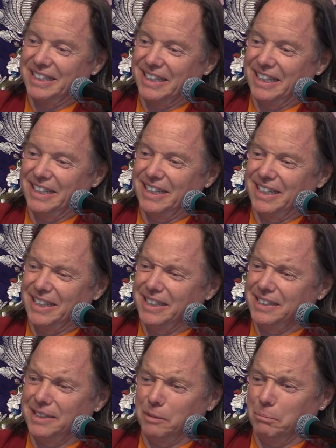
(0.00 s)
Okay, I
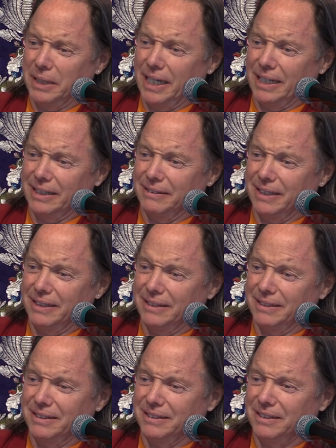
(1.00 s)
guess they're black, right?
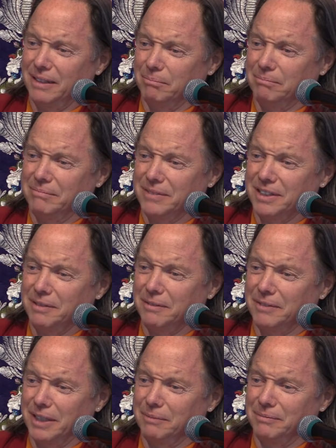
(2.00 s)
Some some
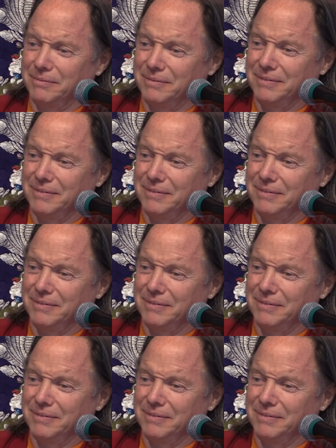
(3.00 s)
of them.